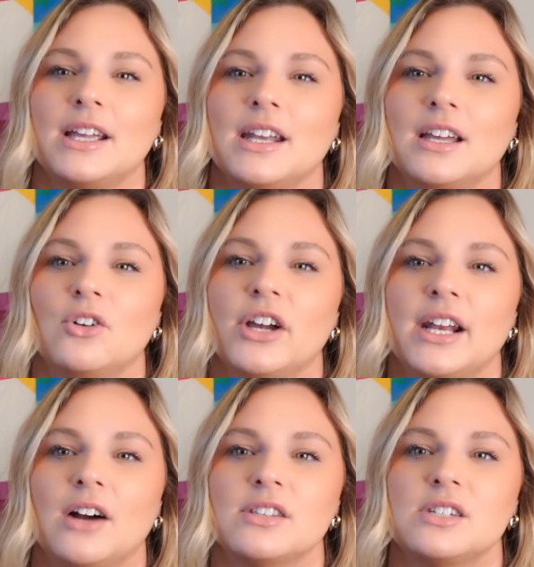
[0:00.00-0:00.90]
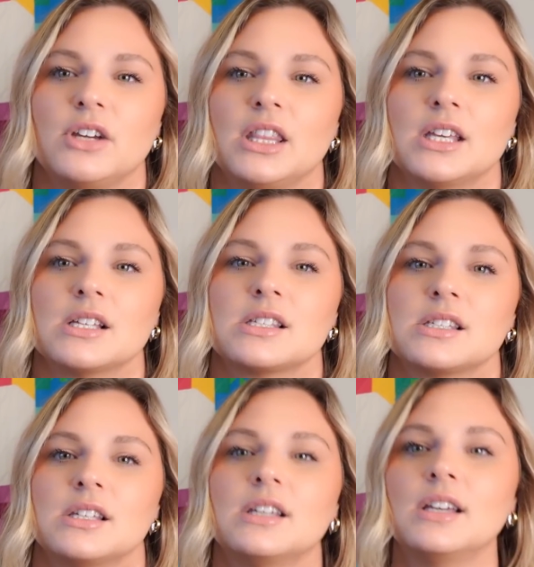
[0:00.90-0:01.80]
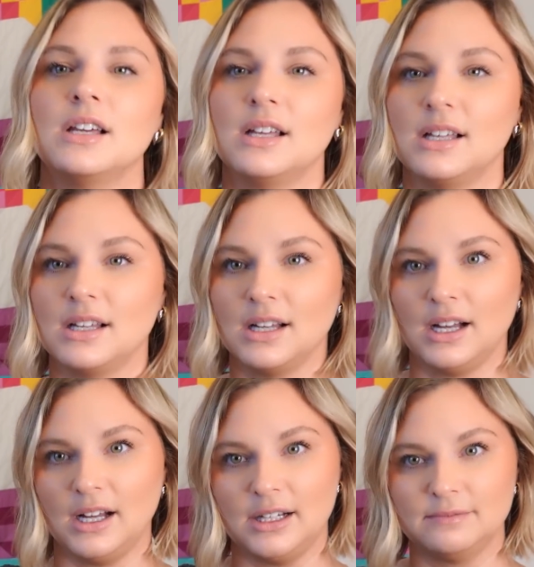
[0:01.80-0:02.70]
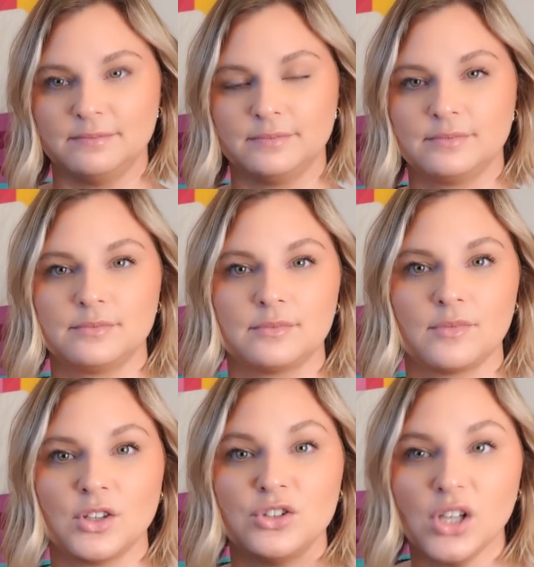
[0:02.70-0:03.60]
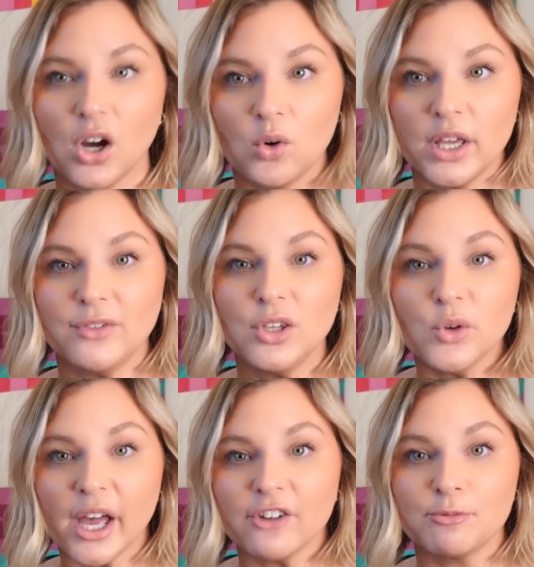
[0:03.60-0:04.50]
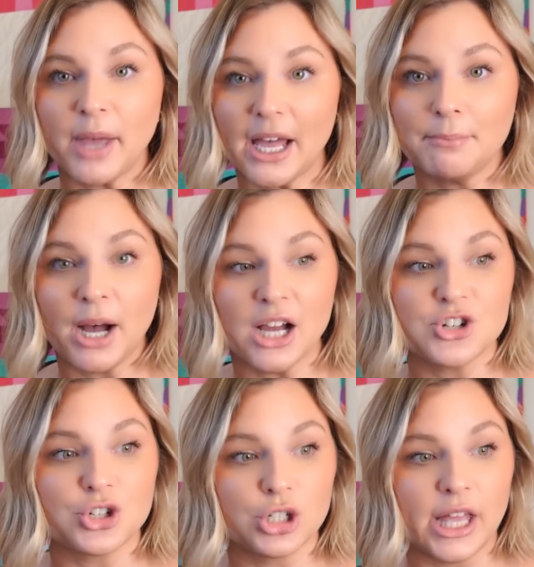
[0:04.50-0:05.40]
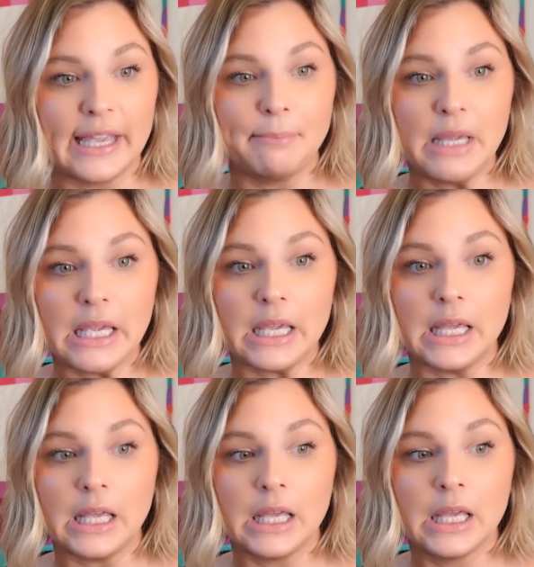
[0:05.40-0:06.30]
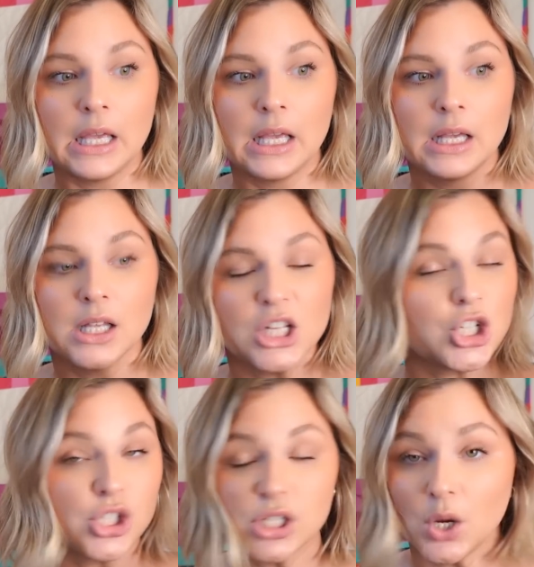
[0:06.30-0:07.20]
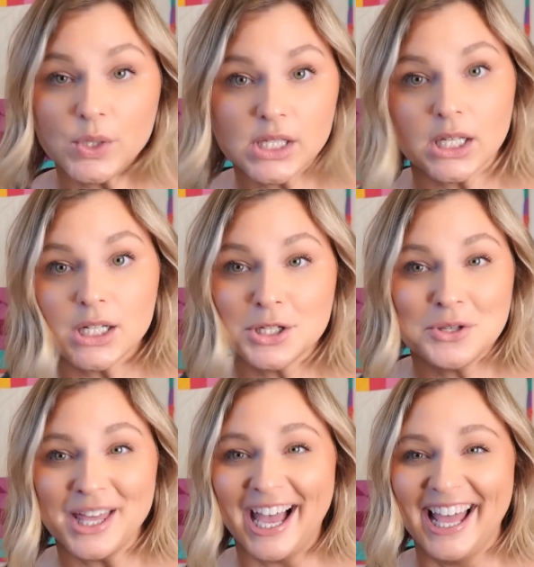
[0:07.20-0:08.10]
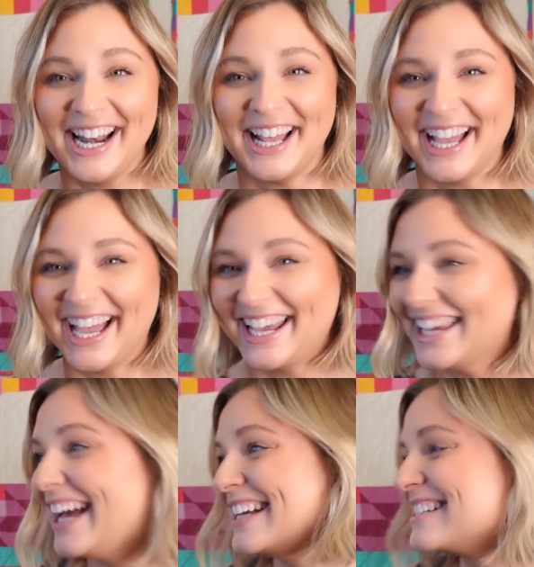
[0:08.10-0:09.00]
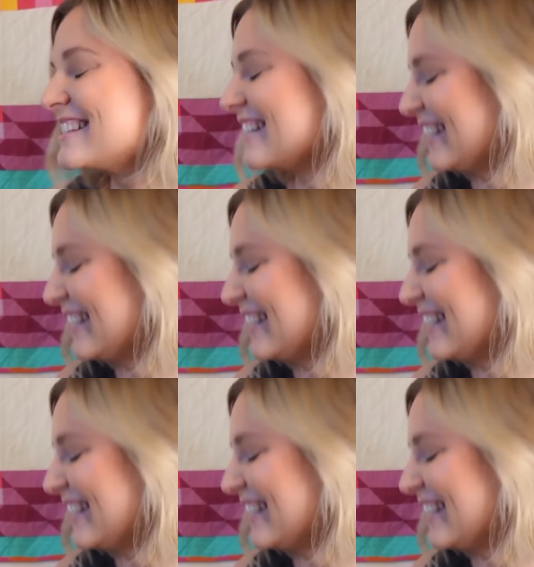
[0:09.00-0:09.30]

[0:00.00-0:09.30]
getting annoyed how it's doing this. So if you have bad posture like me, just know it's gonna do that, I guess.